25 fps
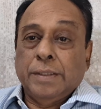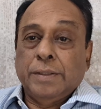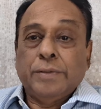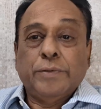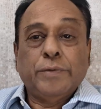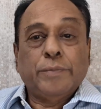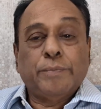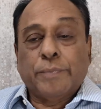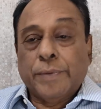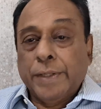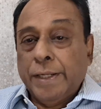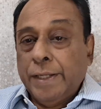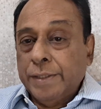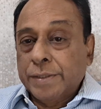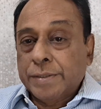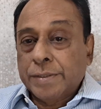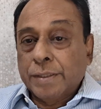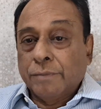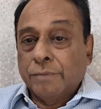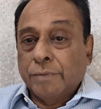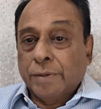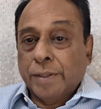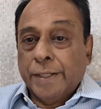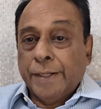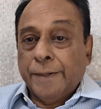you please
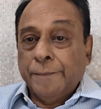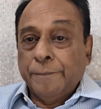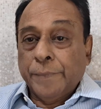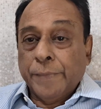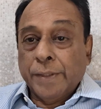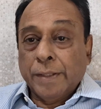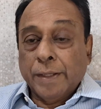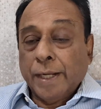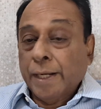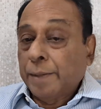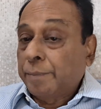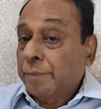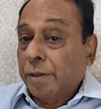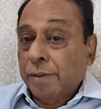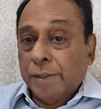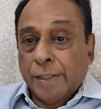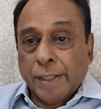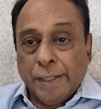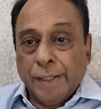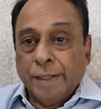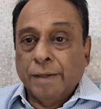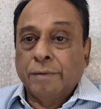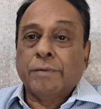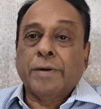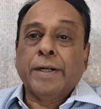avoid. I am not
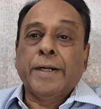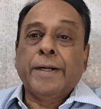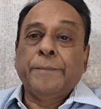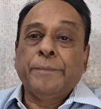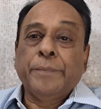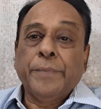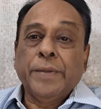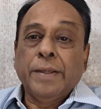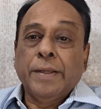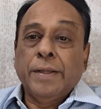telling avoid.